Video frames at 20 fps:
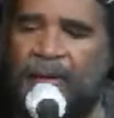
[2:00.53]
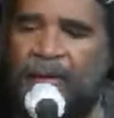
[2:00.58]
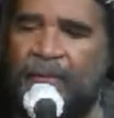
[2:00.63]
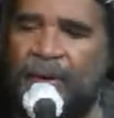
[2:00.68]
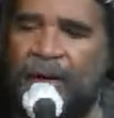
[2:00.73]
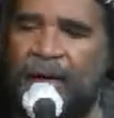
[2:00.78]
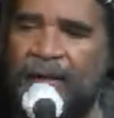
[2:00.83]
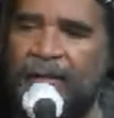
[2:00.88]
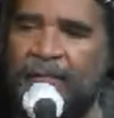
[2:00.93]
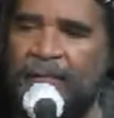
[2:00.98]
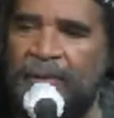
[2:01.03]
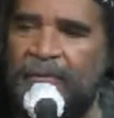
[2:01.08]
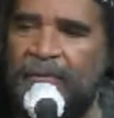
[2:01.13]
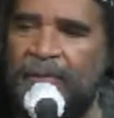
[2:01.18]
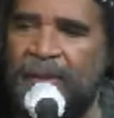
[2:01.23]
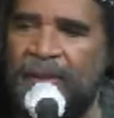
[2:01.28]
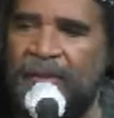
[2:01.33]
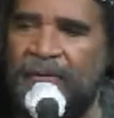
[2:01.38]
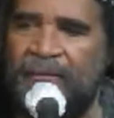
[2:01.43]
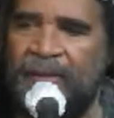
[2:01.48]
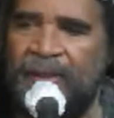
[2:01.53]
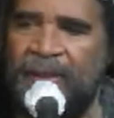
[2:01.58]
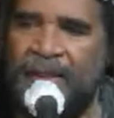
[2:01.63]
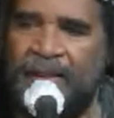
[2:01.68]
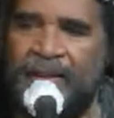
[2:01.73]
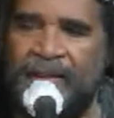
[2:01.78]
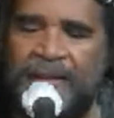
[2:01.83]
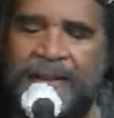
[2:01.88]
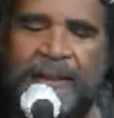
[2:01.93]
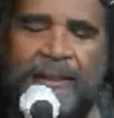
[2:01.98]
My wife will be wondering
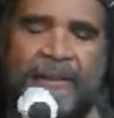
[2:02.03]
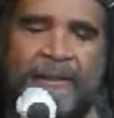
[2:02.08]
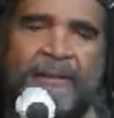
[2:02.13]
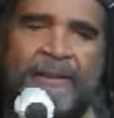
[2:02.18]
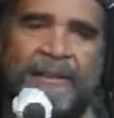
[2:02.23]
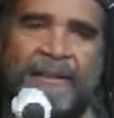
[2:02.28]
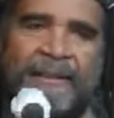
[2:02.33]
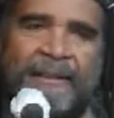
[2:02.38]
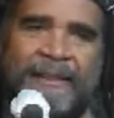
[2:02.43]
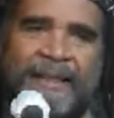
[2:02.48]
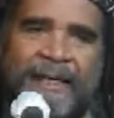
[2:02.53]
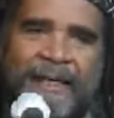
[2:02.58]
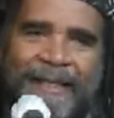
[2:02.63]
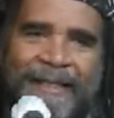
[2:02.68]
where her detergent is